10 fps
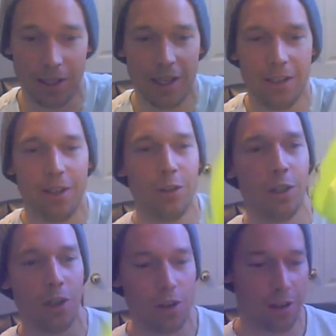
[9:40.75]
And another
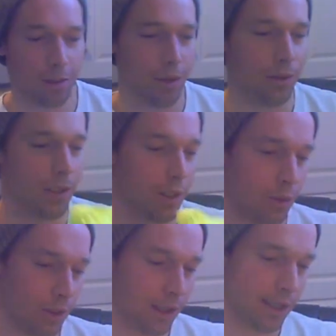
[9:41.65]
con about this
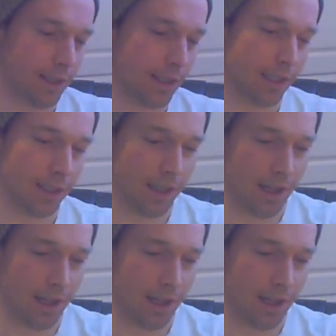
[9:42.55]
one is that